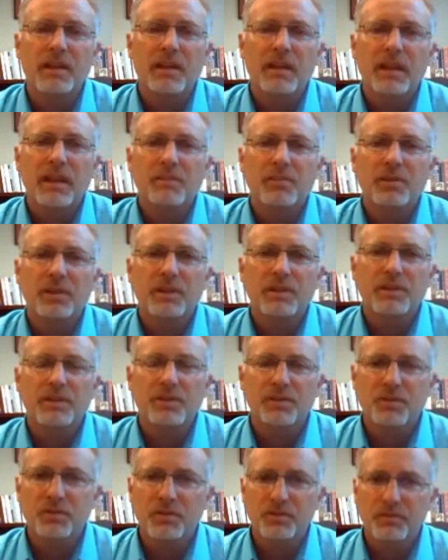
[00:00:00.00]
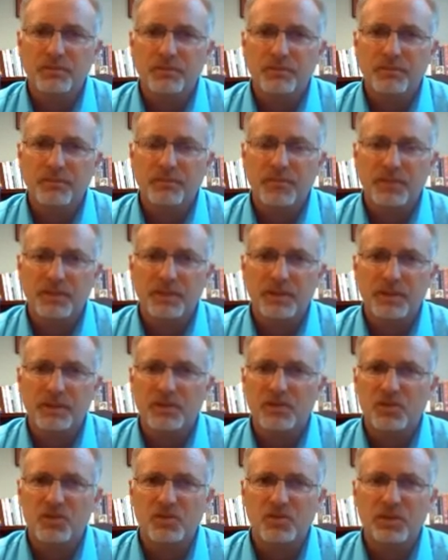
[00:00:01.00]
and pretty soon the
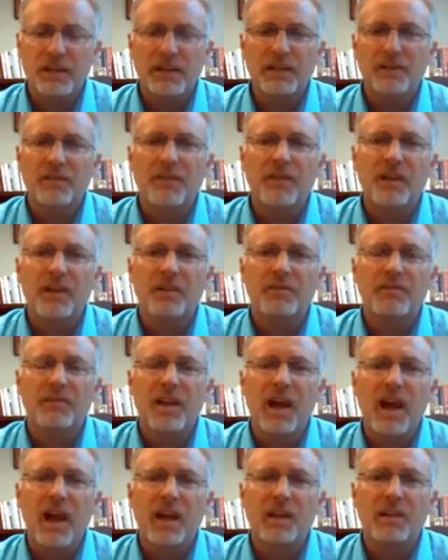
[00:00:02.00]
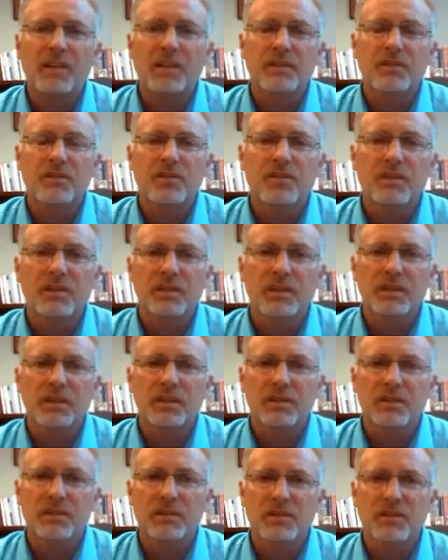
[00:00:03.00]
strength of knowledge
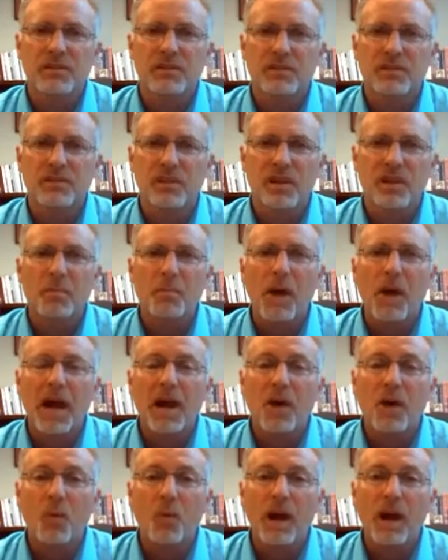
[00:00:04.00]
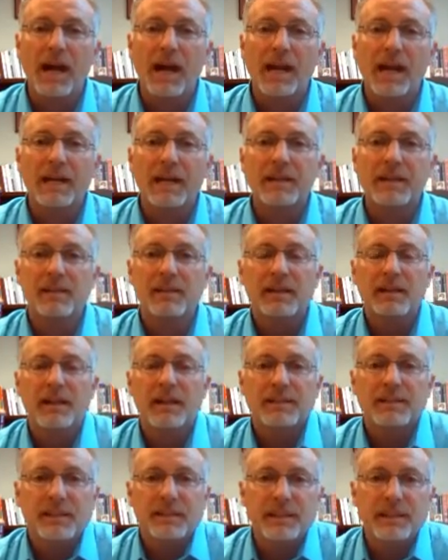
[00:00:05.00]
is a mile wide
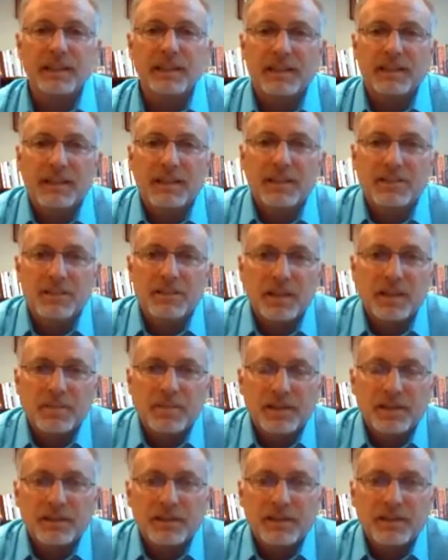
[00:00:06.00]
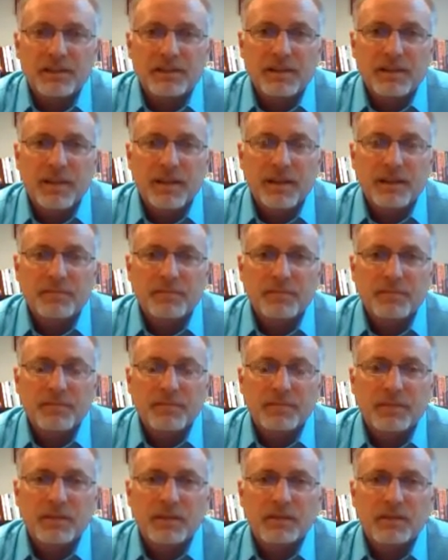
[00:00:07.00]
and an inch deep, as they say.
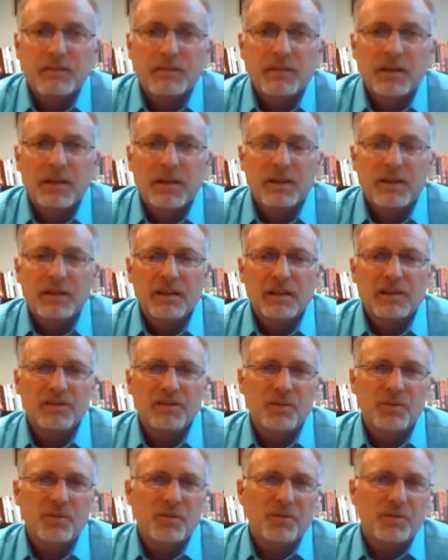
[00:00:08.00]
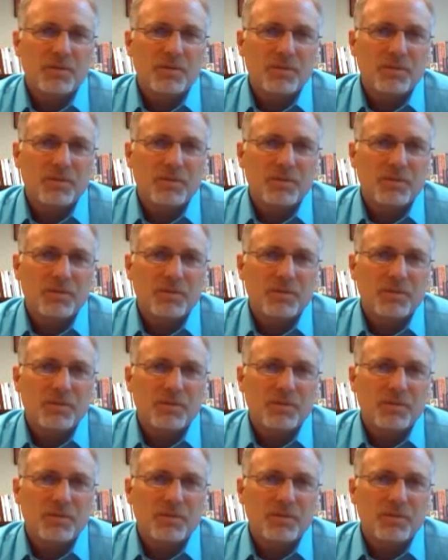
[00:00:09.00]
And so